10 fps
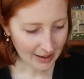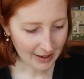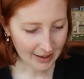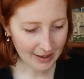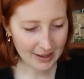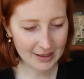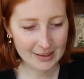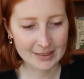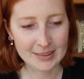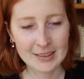
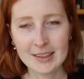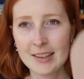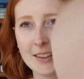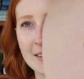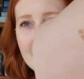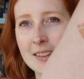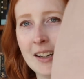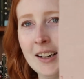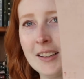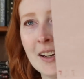And then
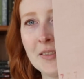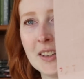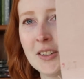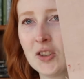I left this